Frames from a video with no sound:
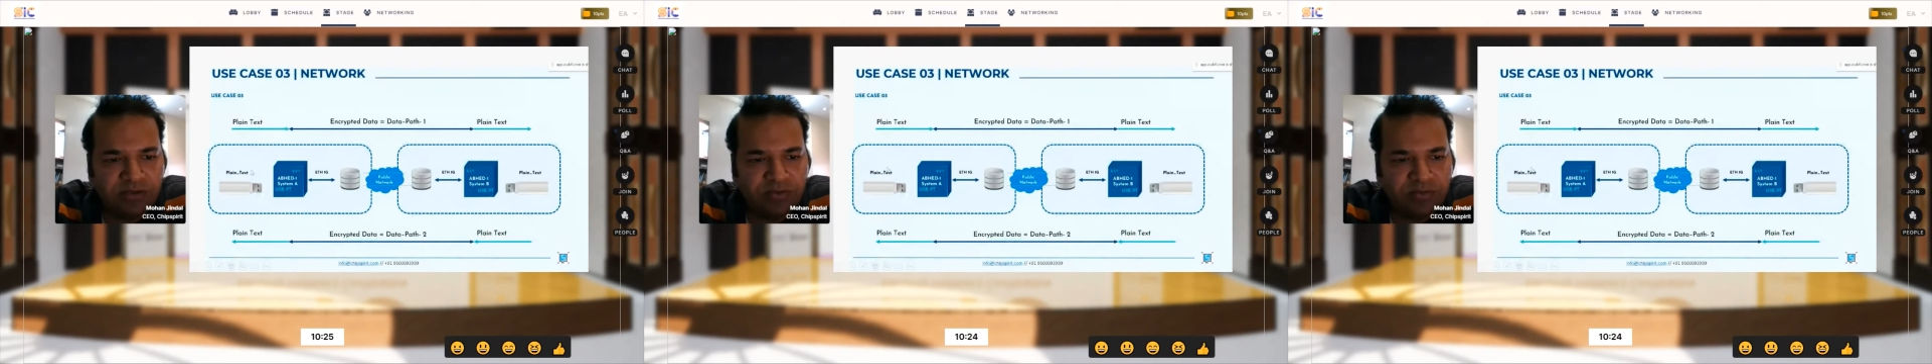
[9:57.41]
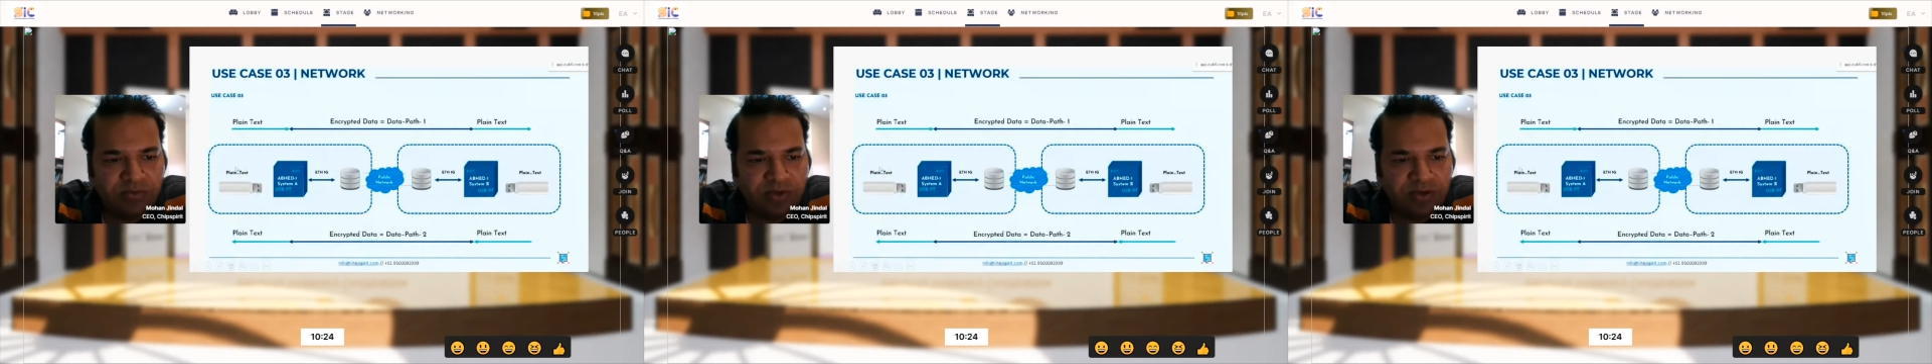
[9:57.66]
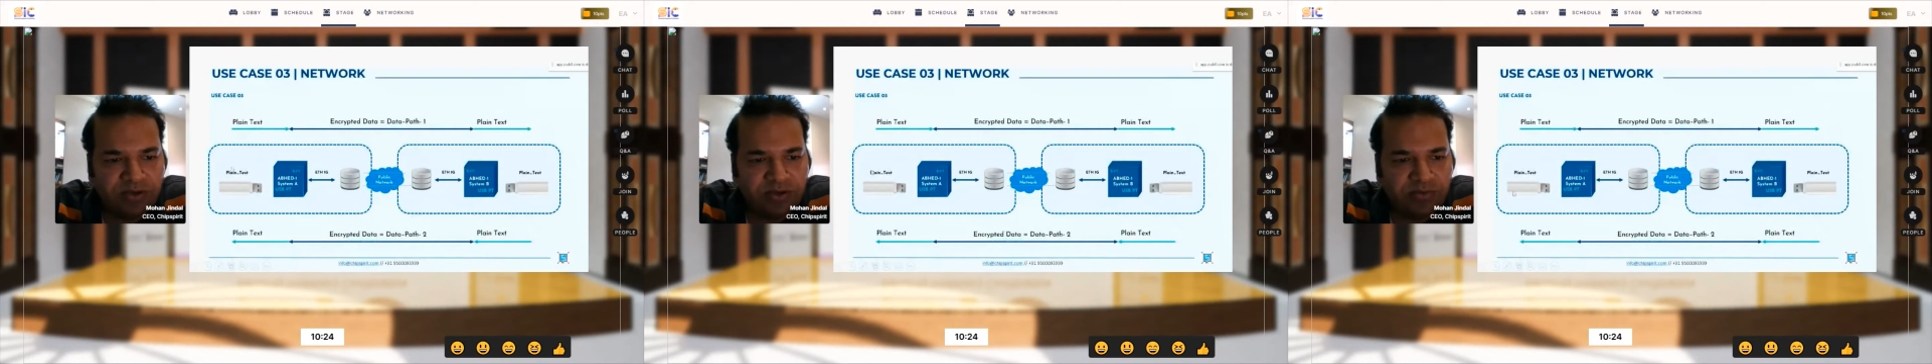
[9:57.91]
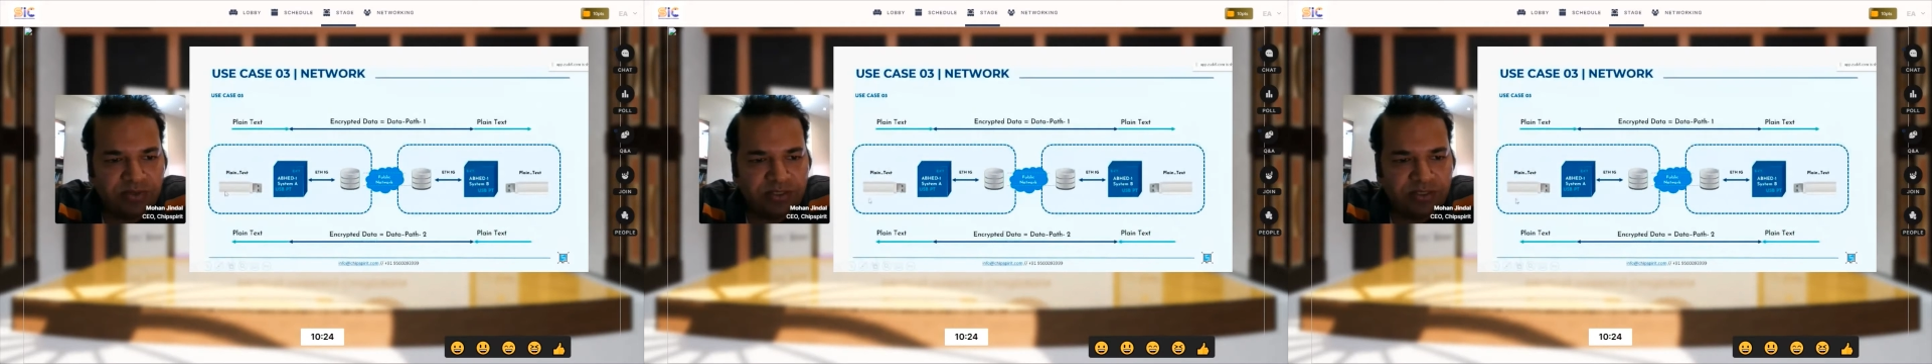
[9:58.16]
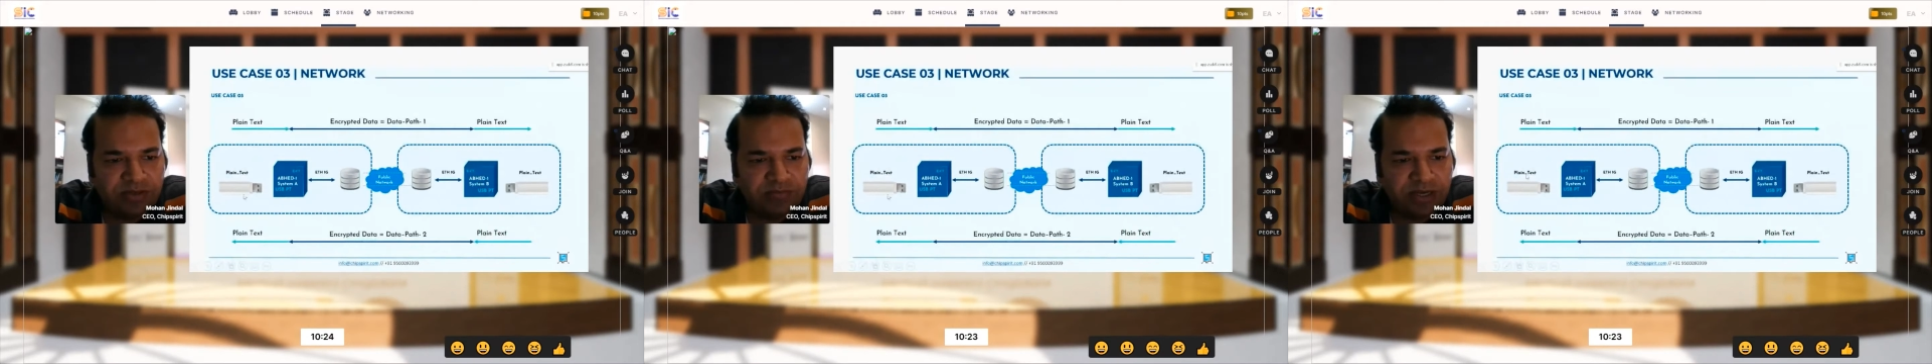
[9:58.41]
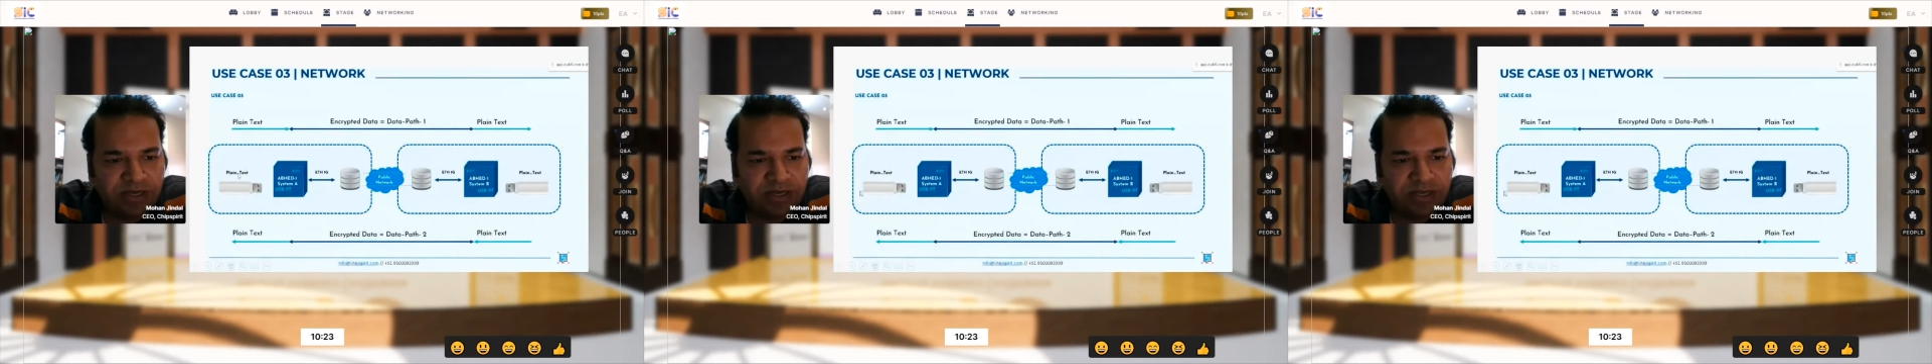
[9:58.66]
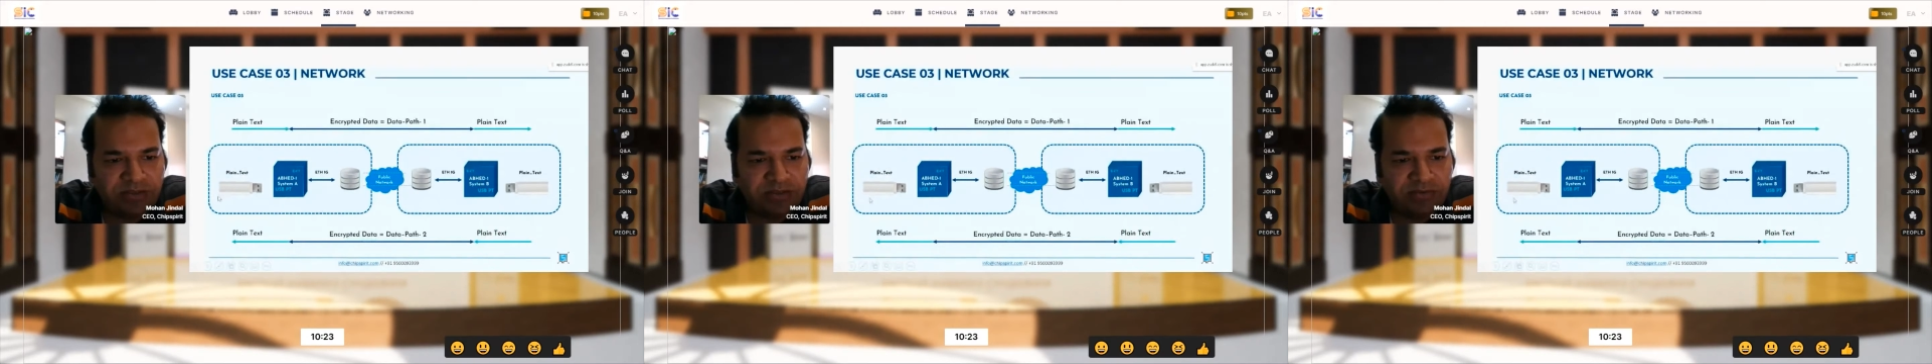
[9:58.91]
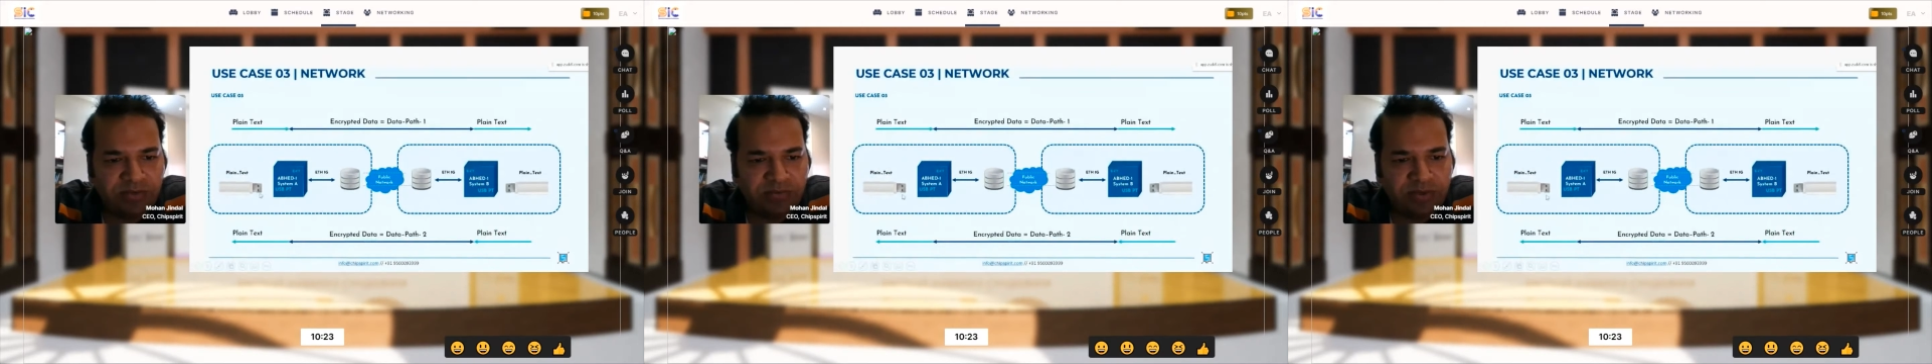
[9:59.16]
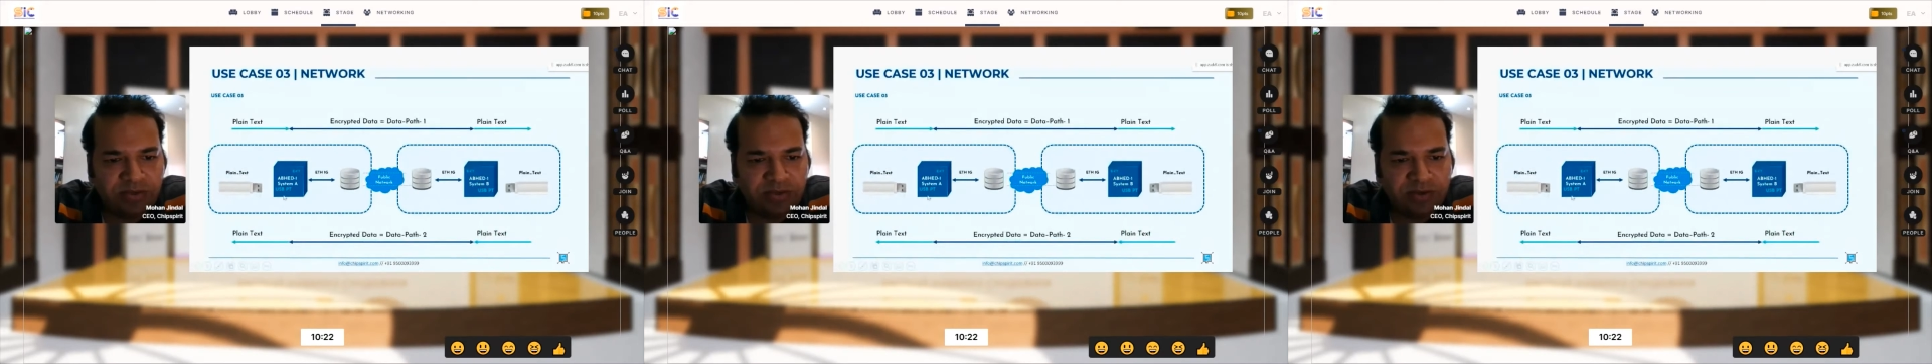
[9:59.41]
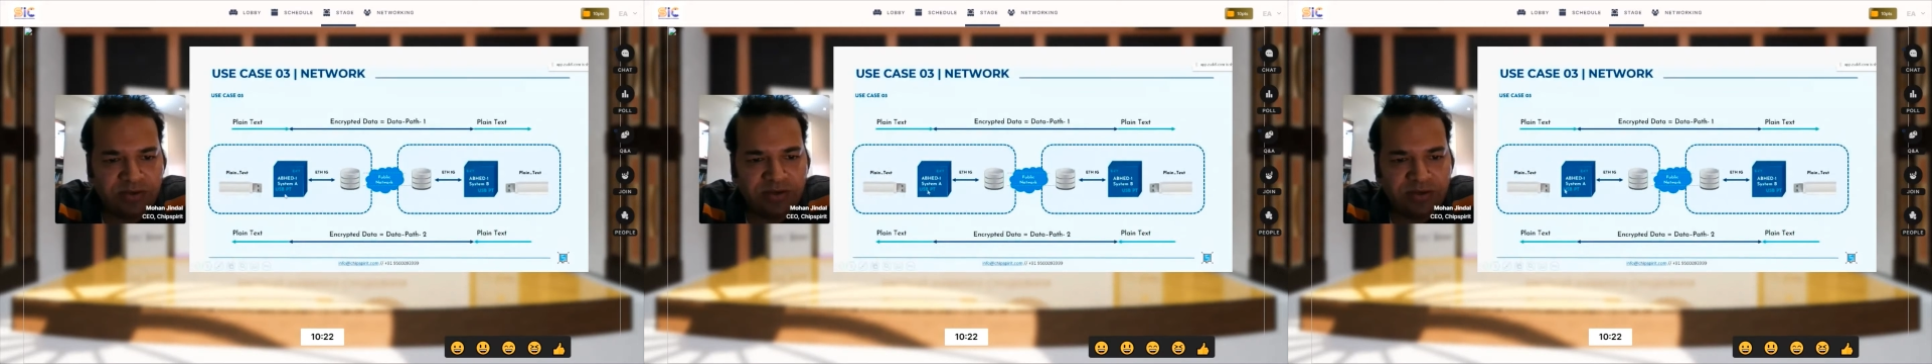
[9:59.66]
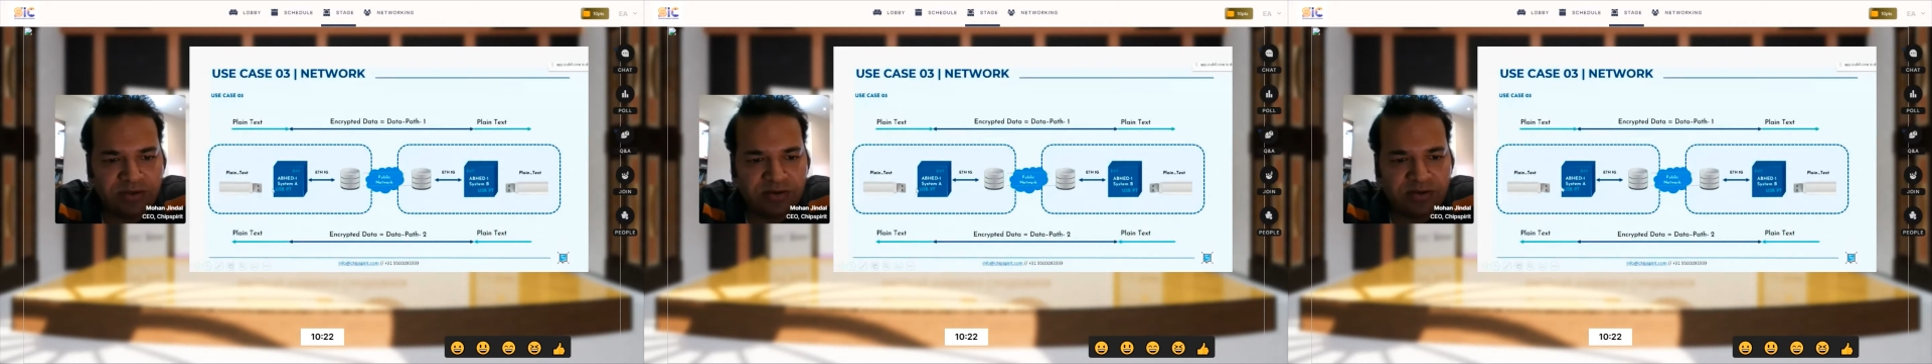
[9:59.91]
you switch in the plain text USB stick